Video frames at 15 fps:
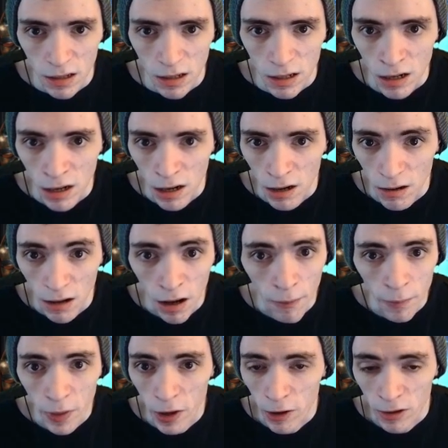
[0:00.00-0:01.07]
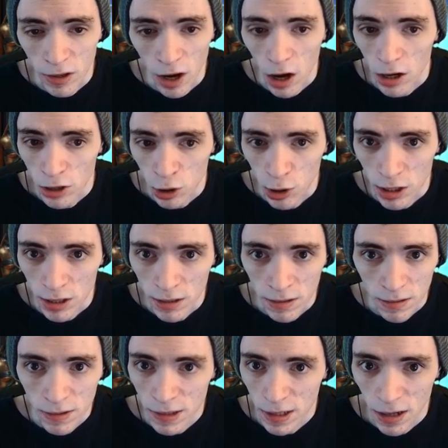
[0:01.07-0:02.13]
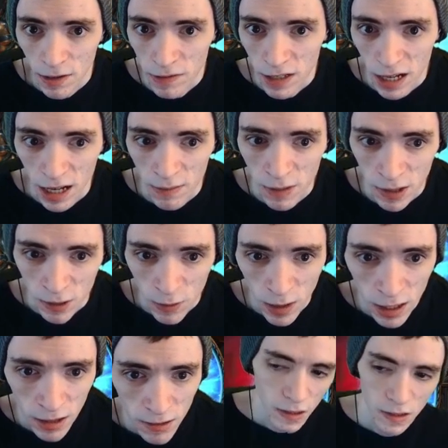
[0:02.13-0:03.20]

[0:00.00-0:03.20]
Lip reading: up there in the hundreds of times as well.